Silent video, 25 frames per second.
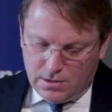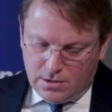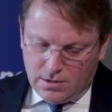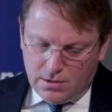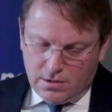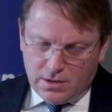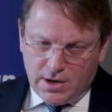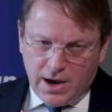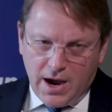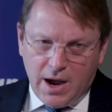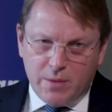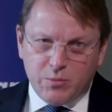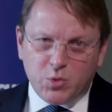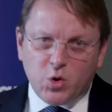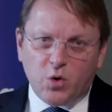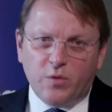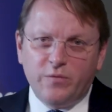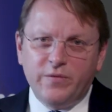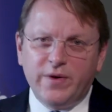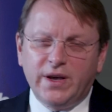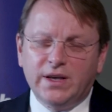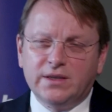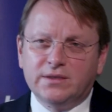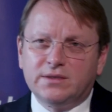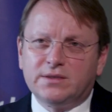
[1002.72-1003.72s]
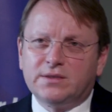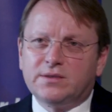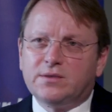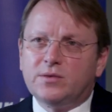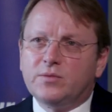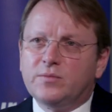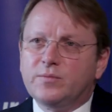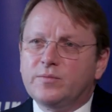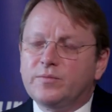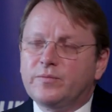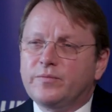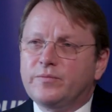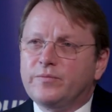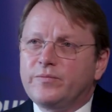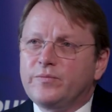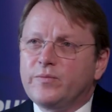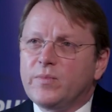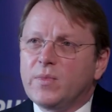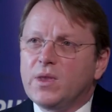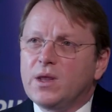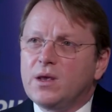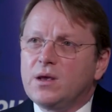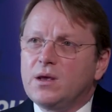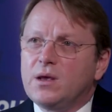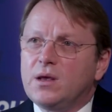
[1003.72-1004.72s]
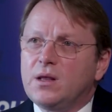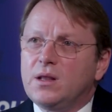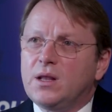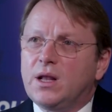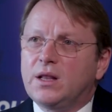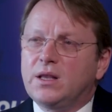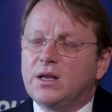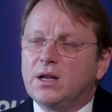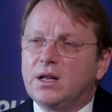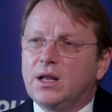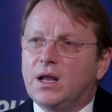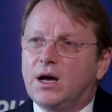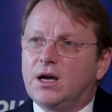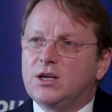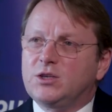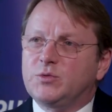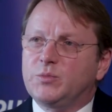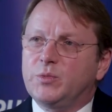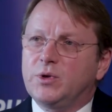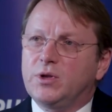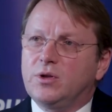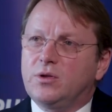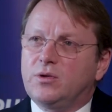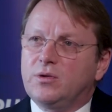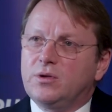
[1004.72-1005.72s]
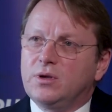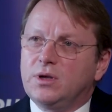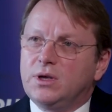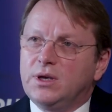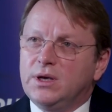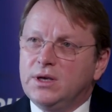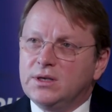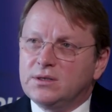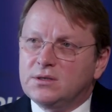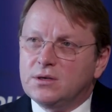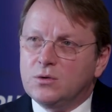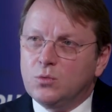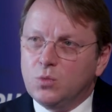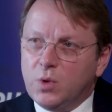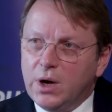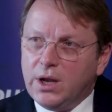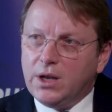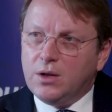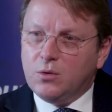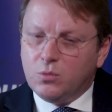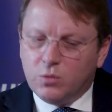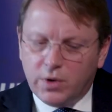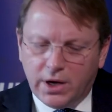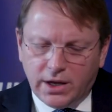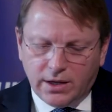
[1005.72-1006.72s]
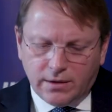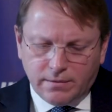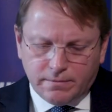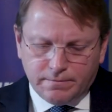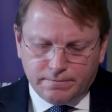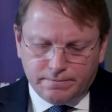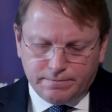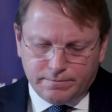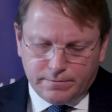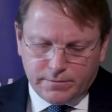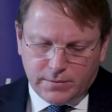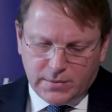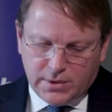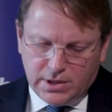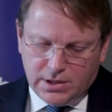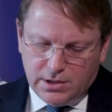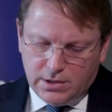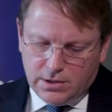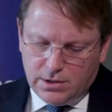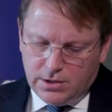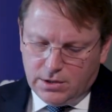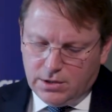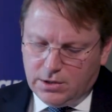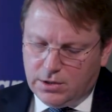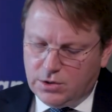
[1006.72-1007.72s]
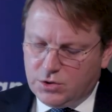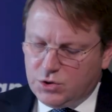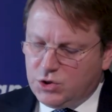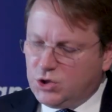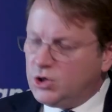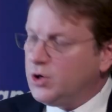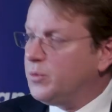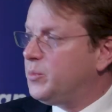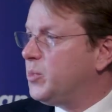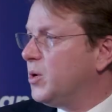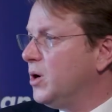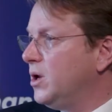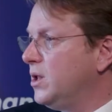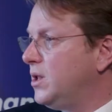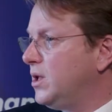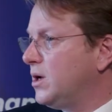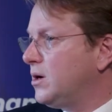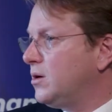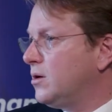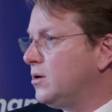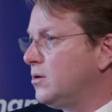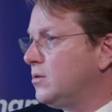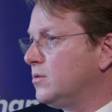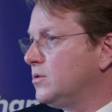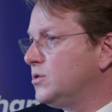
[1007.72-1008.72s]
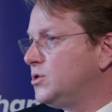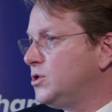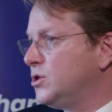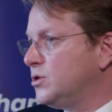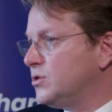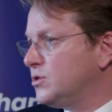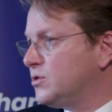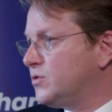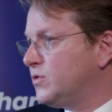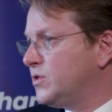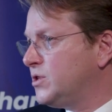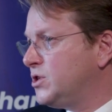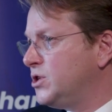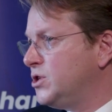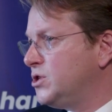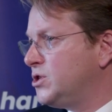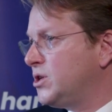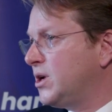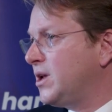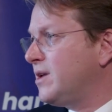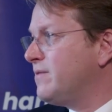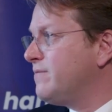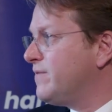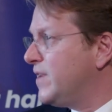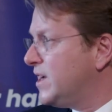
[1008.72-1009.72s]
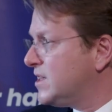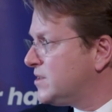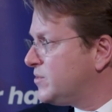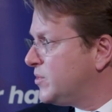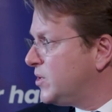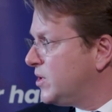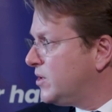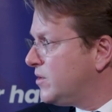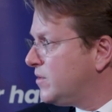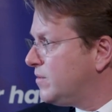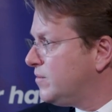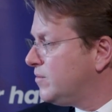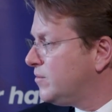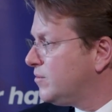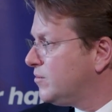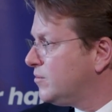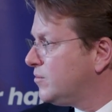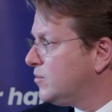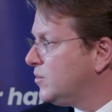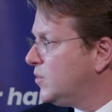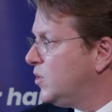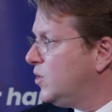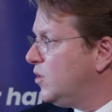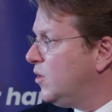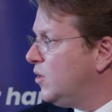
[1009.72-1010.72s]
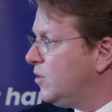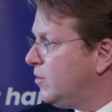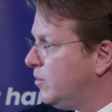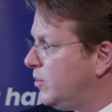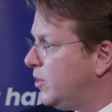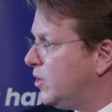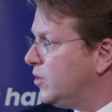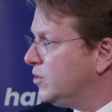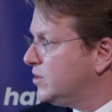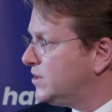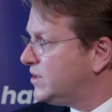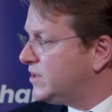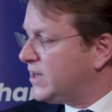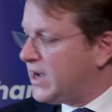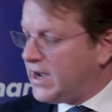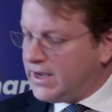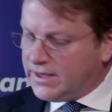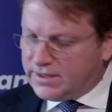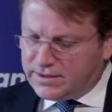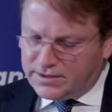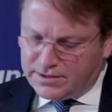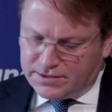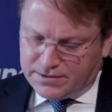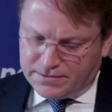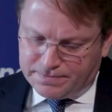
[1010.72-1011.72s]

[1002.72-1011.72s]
I'm convinced that enlargement is a win-win geopolitical, geostrategic investment on both sides.